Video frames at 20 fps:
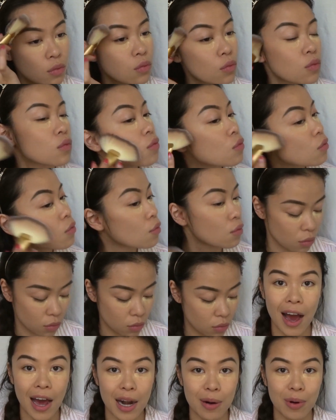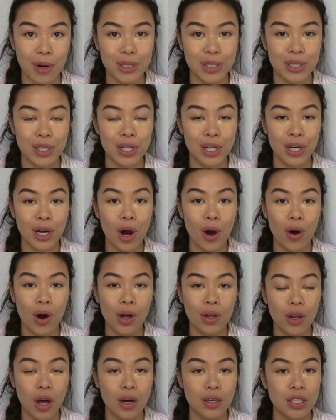And I'm also going to go
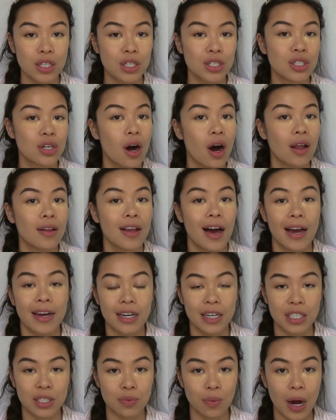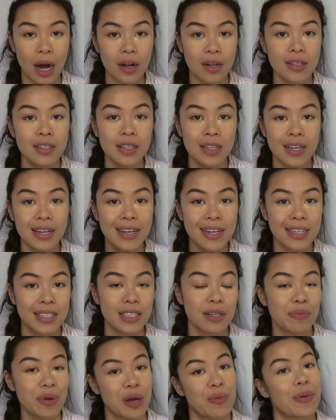along the jawline as well
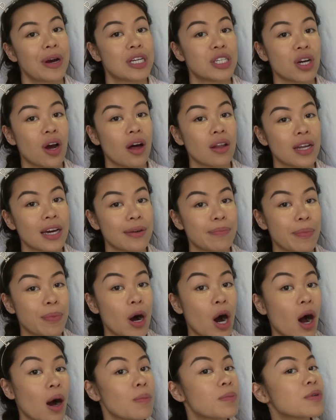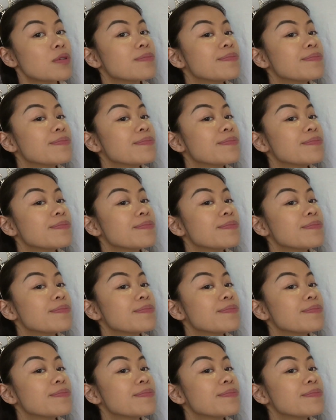to make my jawline pop.